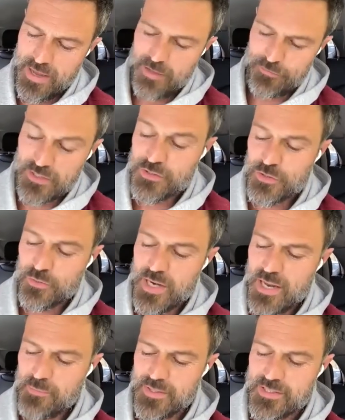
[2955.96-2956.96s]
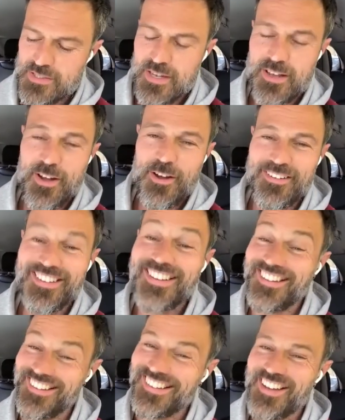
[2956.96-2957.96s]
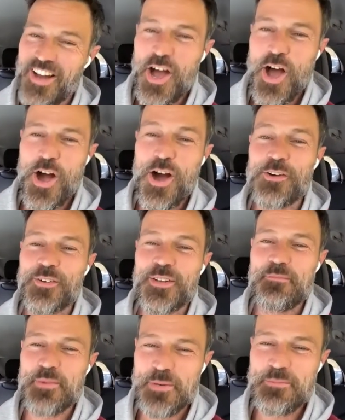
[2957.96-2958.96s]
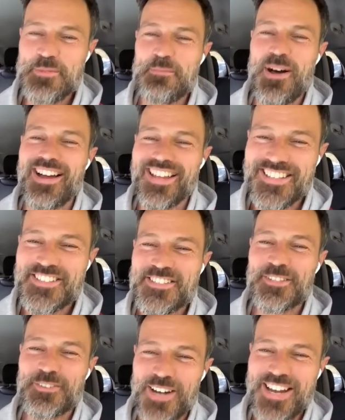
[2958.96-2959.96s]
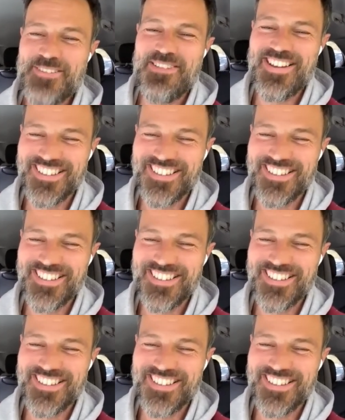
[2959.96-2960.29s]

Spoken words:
have Instagram. It's Arie Boomsma Instagram.